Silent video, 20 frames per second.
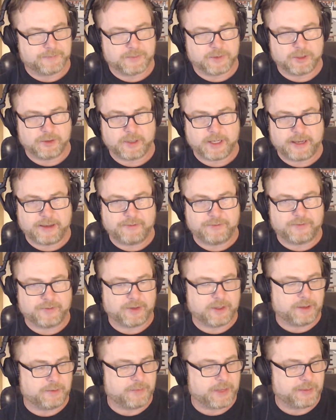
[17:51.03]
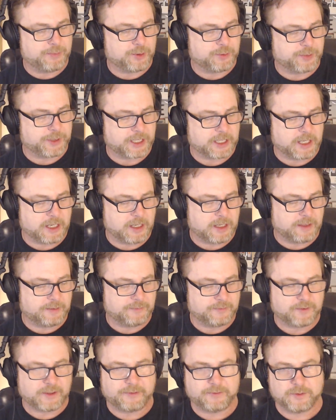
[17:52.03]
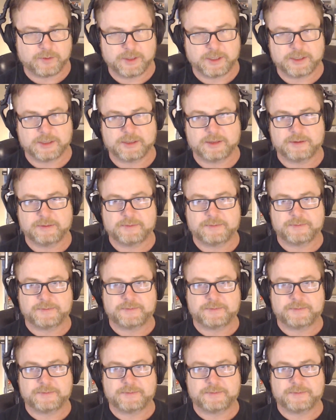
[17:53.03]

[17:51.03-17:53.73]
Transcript: Do you have maple pecan flavor west?